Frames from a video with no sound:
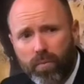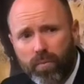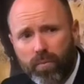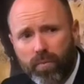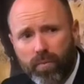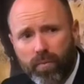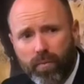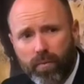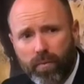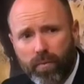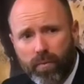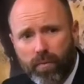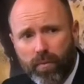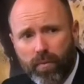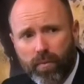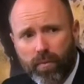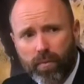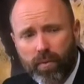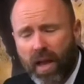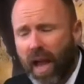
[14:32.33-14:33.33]
Amen.
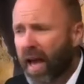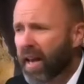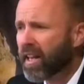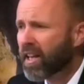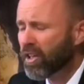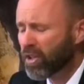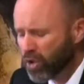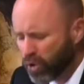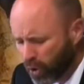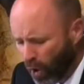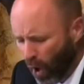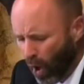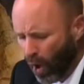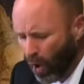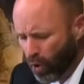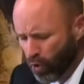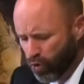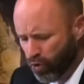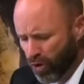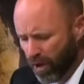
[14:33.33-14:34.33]
He had a
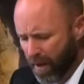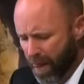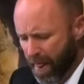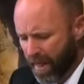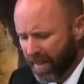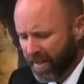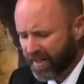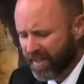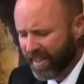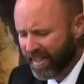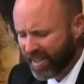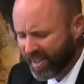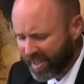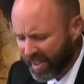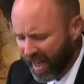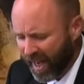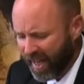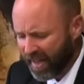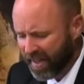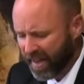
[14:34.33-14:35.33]
controlled
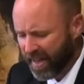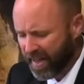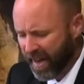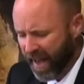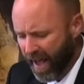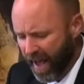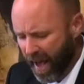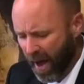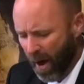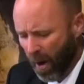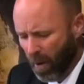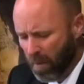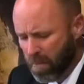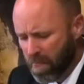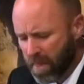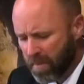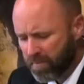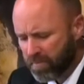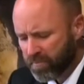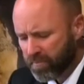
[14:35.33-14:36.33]
descent into hell.
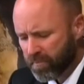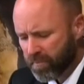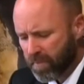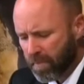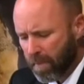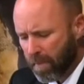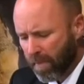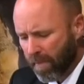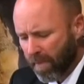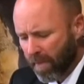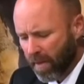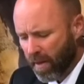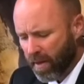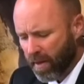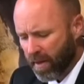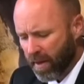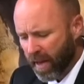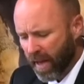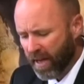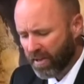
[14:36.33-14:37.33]

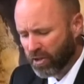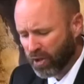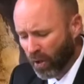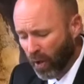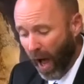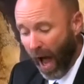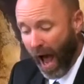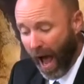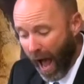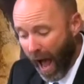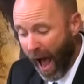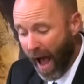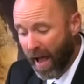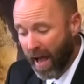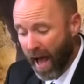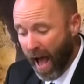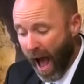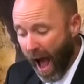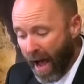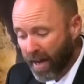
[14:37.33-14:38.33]
And to, I,
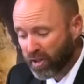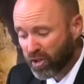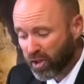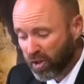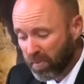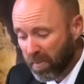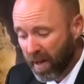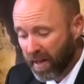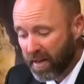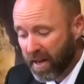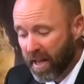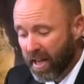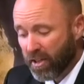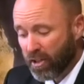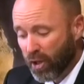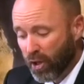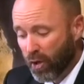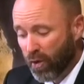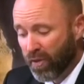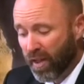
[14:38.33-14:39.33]
I, I submit
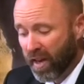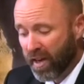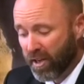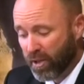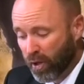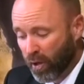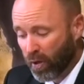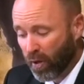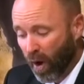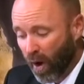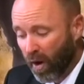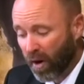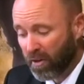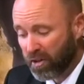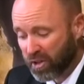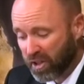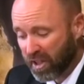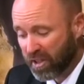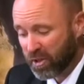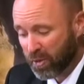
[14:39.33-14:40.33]
to you that He took all our
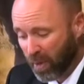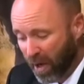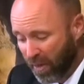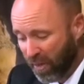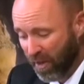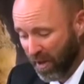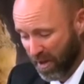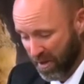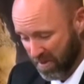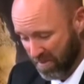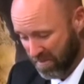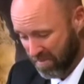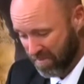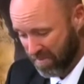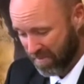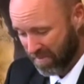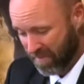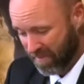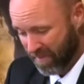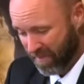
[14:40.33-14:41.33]
sins with Him
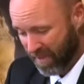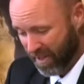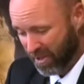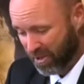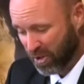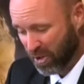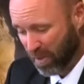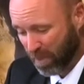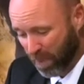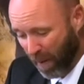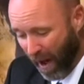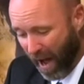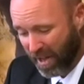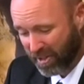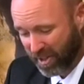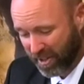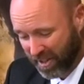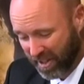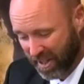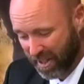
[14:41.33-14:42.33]
to
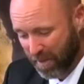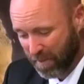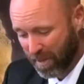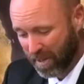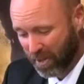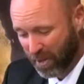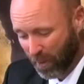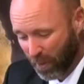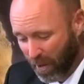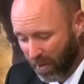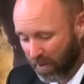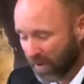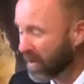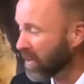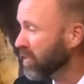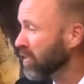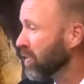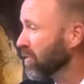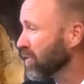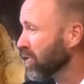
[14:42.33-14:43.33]
deposit them in the
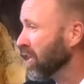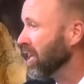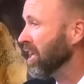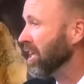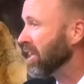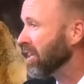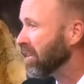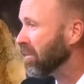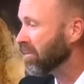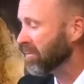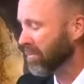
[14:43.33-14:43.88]
wilderness of sin.